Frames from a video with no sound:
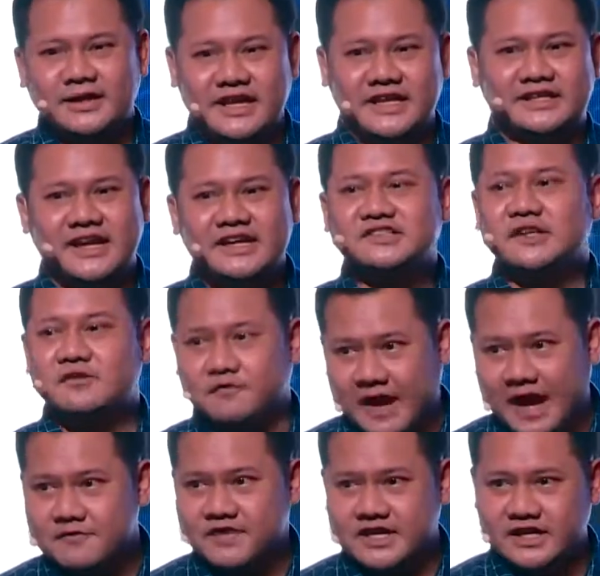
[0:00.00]
It takes us
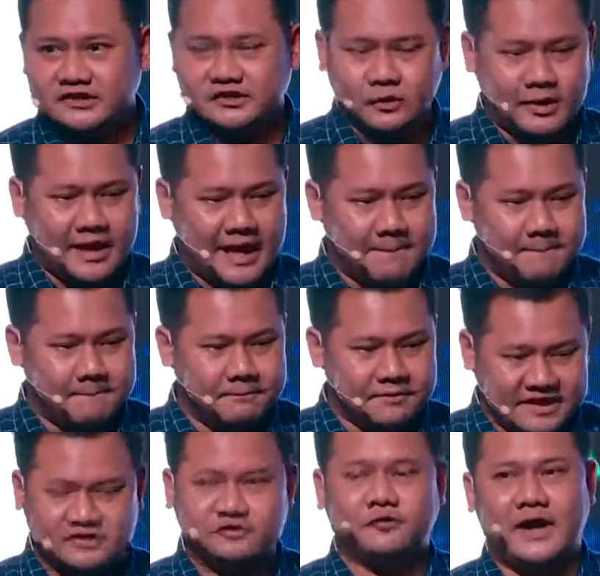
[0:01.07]
5 years to come
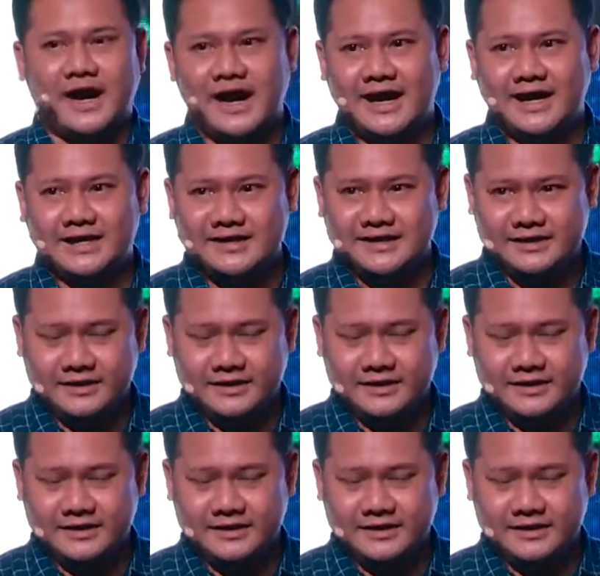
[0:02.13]
this far.